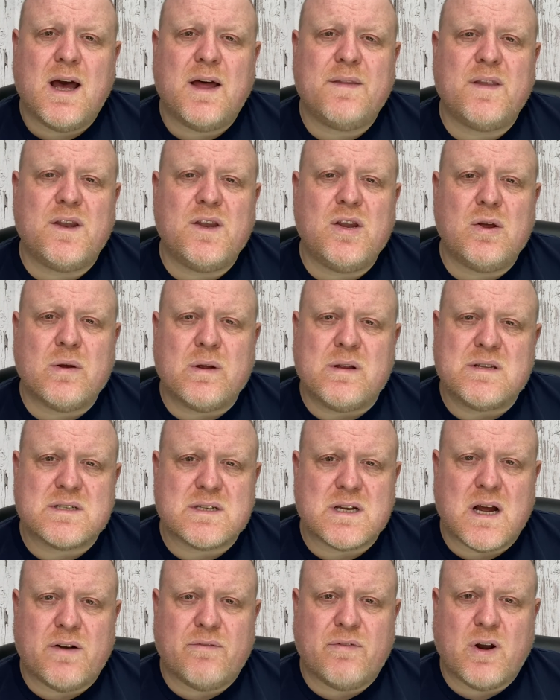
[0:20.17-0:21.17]
And then you can
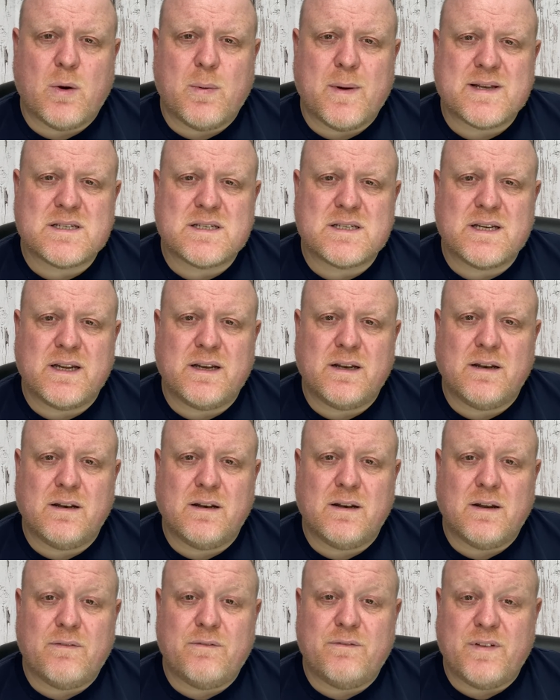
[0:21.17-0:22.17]
start requesting